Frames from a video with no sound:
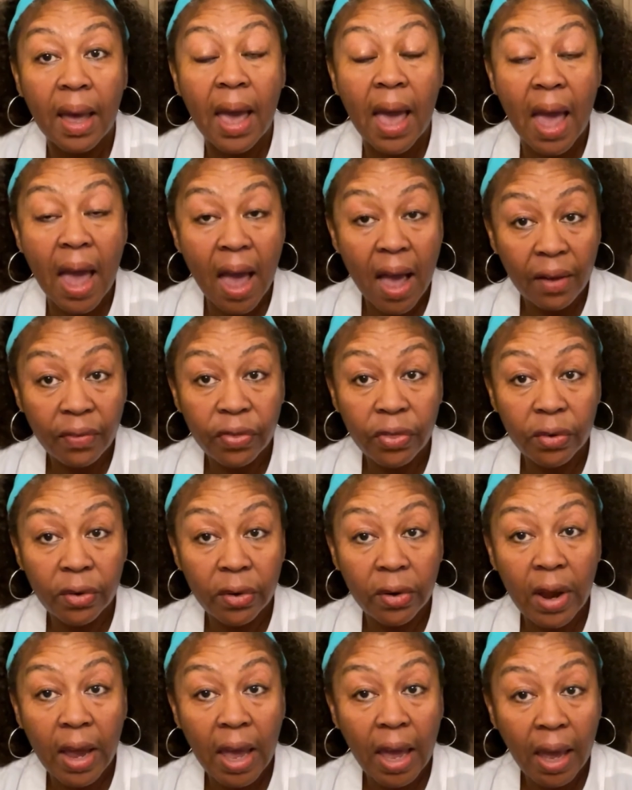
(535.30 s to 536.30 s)

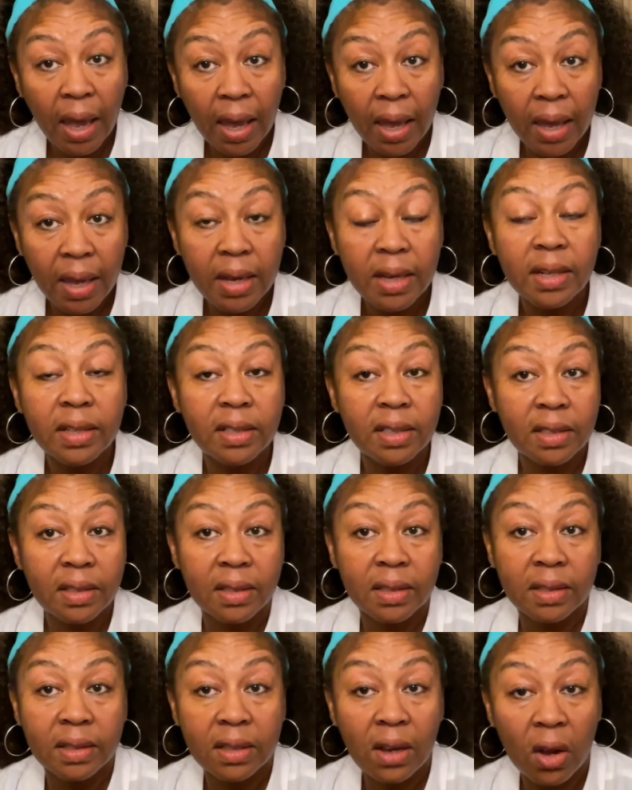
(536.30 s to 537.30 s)
After A
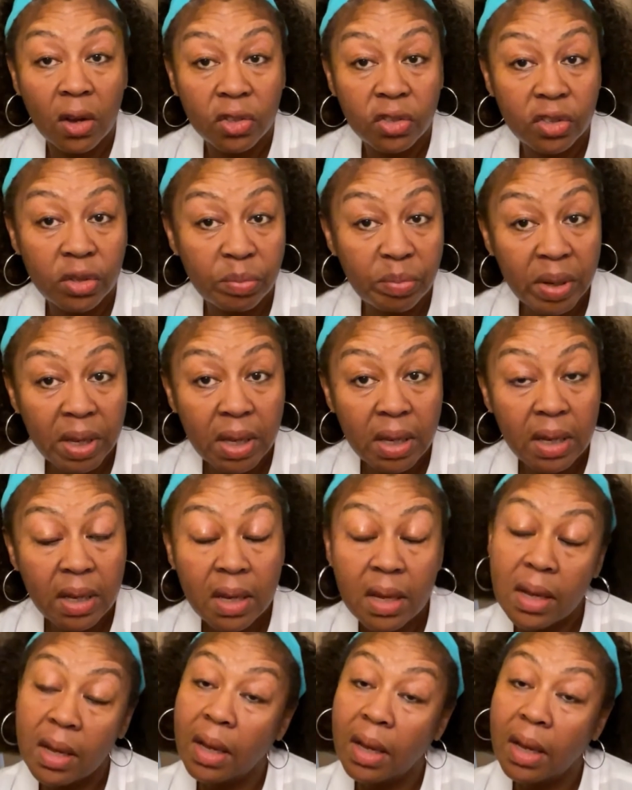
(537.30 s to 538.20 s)
talks to B,